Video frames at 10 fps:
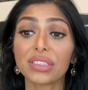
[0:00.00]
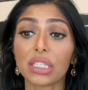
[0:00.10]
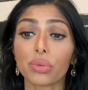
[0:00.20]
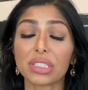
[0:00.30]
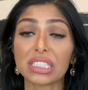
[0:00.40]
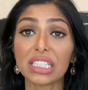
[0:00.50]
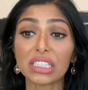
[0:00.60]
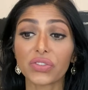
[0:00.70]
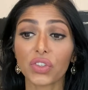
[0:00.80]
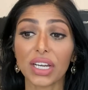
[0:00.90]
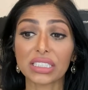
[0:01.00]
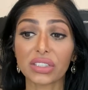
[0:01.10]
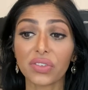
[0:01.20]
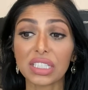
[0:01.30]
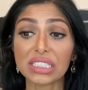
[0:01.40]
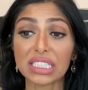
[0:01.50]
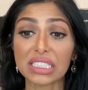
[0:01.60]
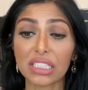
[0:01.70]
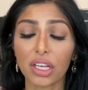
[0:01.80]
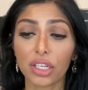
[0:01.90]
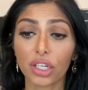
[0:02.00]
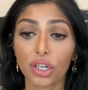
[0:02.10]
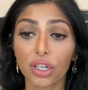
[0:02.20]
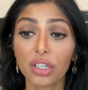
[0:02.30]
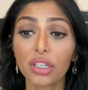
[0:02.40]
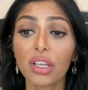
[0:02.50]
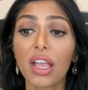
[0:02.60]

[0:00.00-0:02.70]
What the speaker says: and receipts for activities that did not occur,